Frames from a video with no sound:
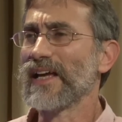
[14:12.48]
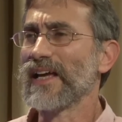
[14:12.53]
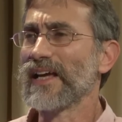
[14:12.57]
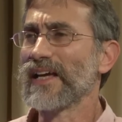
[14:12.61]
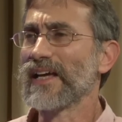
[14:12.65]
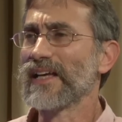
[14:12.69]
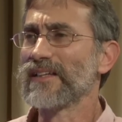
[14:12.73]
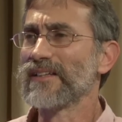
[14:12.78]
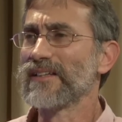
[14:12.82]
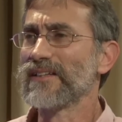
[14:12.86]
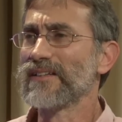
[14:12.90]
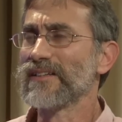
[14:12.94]

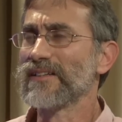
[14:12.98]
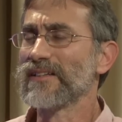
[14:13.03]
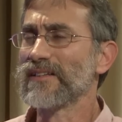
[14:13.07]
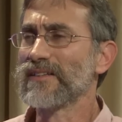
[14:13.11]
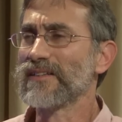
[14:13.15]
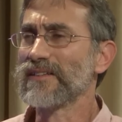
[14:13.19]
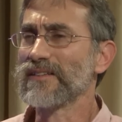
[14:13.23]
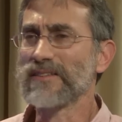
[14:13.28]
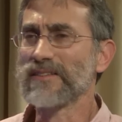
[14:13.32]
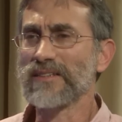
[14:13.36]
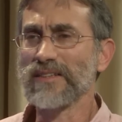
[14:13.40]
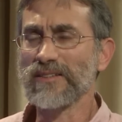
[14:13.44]
and
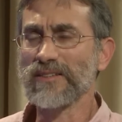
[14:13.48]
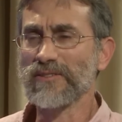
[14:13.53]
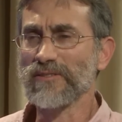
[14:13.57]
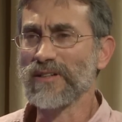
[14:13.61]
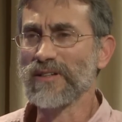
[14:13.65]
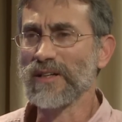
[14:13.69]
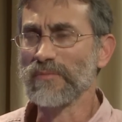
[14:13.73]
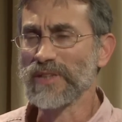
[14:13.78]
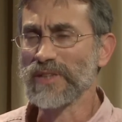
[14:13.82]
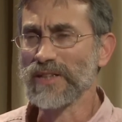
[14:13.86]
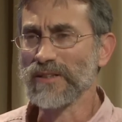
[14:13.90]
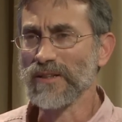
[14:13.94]
these things are
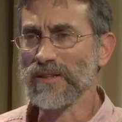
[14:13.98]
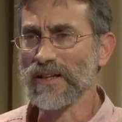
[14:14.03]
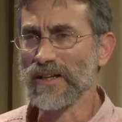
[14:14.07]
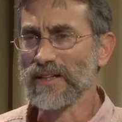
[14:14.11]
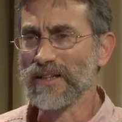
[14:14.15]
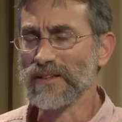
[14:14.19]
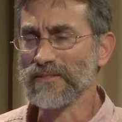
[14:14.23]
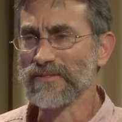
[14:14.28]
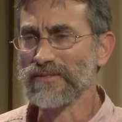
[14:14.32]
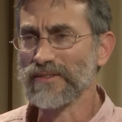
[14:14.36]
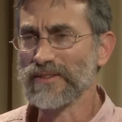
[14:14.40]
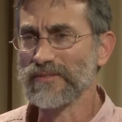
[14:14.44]
coming
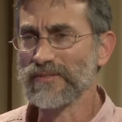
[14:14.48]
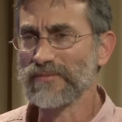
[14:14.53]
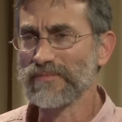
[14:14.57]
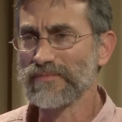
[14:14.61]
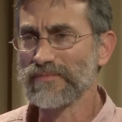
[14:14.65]
alive.